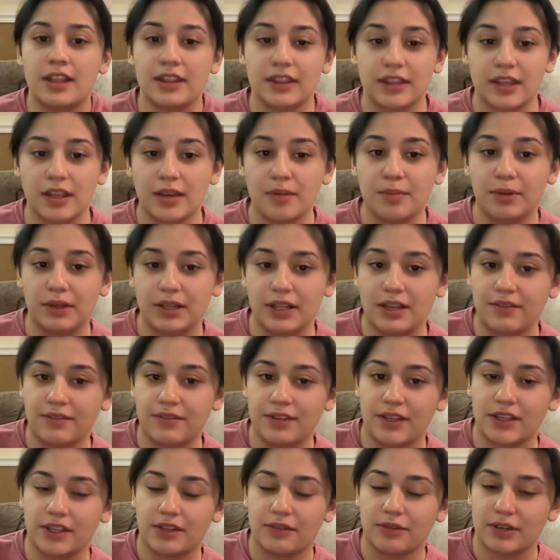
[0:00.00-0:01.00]
they believe
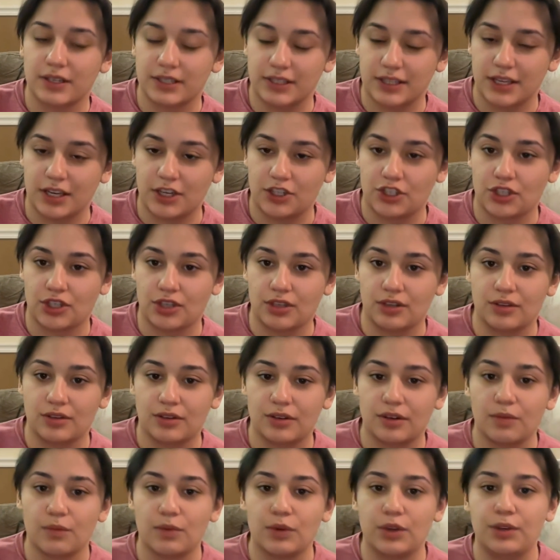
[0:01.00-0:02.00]
that the recession
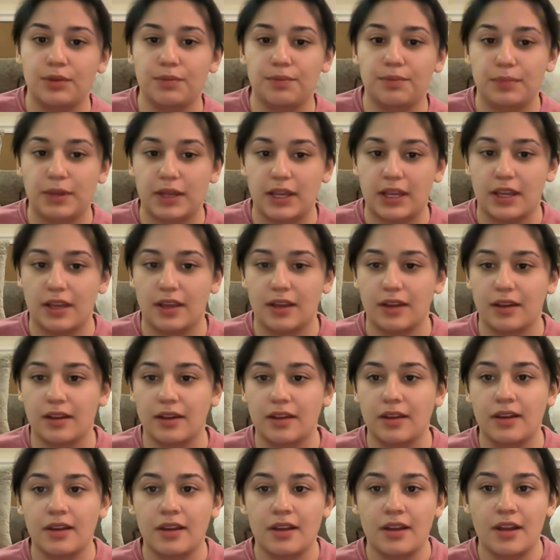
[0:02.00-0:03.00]
would be
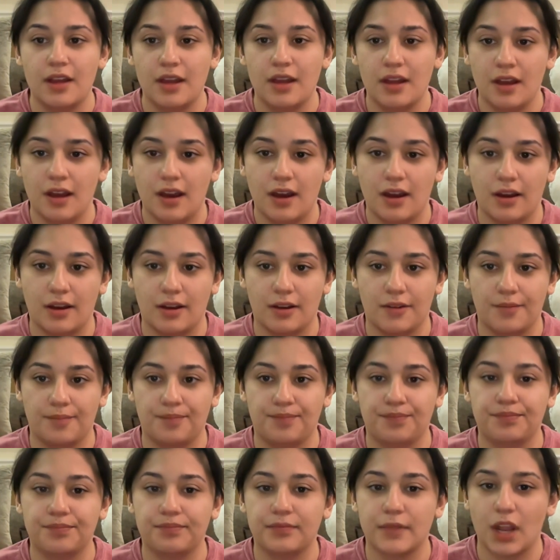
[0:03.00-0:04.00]

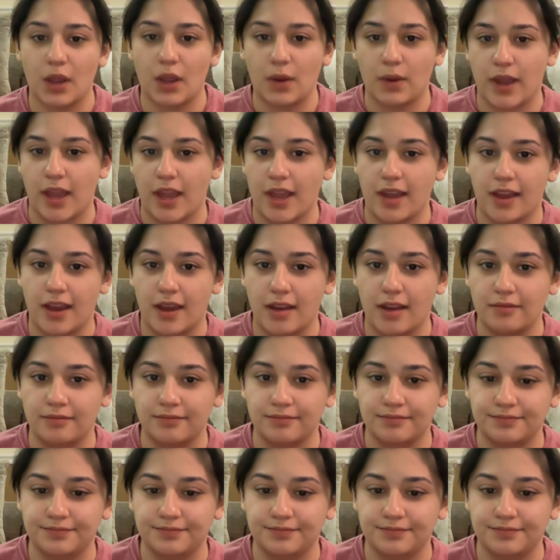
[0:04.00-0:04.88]
okay again.